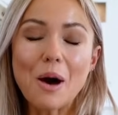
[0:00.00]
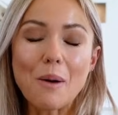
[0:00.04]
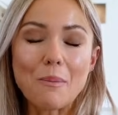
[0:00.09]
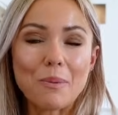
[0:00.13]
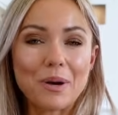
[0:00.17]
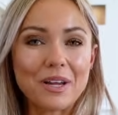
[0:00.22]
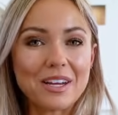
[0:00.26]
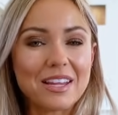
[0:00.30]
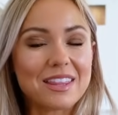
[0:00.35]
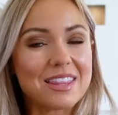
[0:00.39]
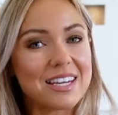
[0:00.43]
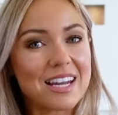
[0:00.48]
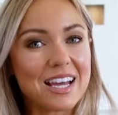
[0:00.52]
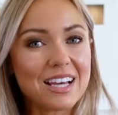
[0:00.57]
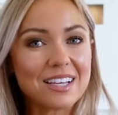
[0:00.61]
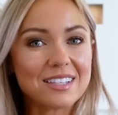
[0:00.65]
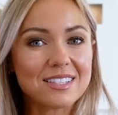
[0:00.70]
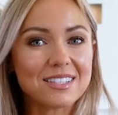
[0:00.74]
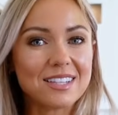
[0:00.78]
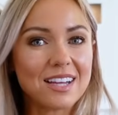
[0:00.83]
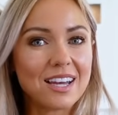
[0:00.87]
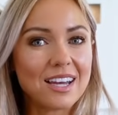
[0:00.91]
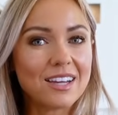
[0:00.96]
But the
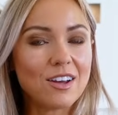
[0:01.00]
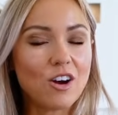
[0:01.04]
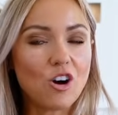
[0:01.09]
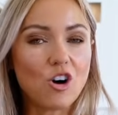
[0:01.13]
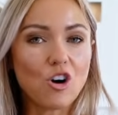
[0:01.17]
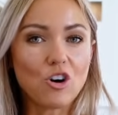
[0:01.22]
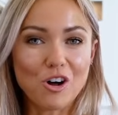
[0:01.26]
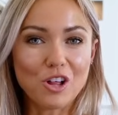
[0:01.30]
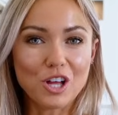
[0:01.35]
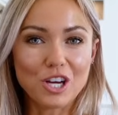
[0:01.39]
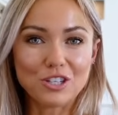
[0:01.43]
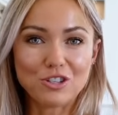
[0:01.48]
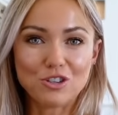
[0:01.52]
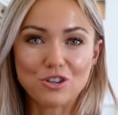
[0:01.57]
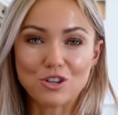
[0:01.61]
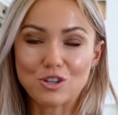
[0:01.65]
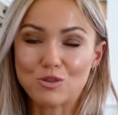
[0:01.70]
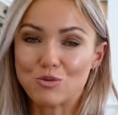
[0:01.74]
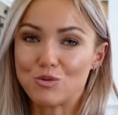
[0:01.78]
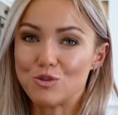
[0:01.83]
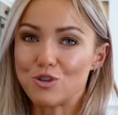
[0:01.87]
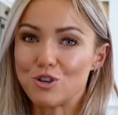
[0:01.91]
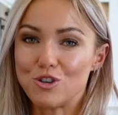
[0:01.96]
next day, all I do
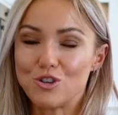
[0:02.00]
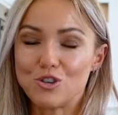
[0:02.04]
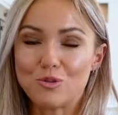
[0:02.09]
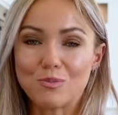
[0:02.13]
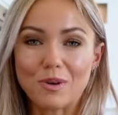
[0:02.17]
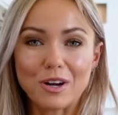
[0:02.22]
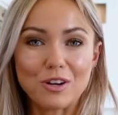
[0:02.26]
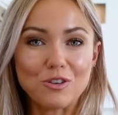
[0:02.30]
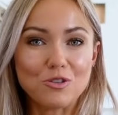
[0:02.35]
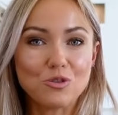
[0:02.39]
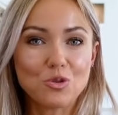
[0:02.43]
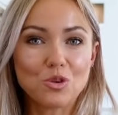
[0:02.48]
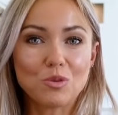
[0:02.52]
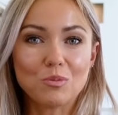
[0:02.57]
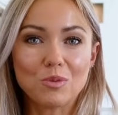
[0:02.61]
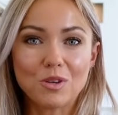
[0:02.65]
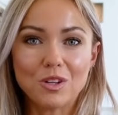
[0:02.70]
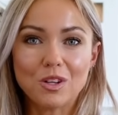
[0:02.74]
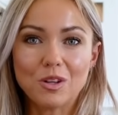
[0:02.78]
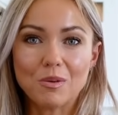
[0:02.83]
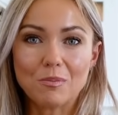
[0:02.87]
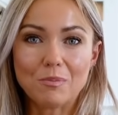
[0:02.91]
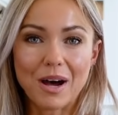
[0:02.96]
is return to my
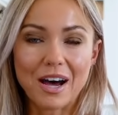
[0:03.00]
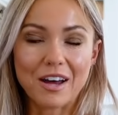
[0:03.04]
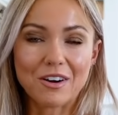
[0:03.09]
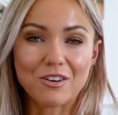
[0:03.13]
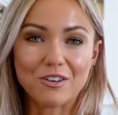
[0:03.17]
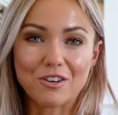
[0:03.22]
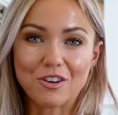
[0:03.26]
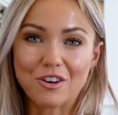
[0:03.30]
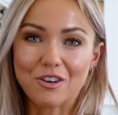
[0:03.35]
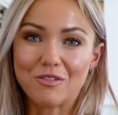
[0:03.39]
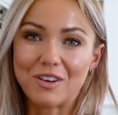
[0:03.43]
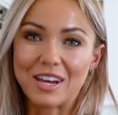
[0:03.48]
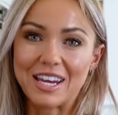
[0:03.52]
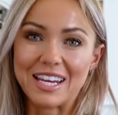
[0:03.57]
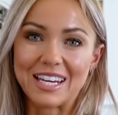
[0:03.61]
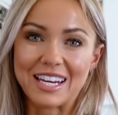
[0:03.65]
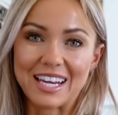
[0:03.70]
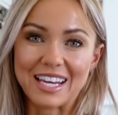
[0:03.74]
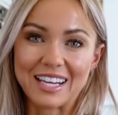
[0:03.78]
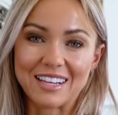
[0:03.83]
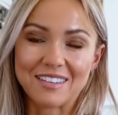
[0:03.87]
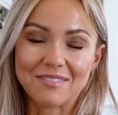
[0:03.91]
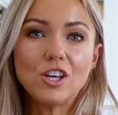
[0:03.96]
normal pattern of
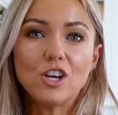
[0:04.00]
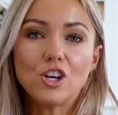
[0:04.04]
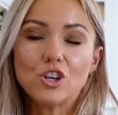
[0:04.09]
eating.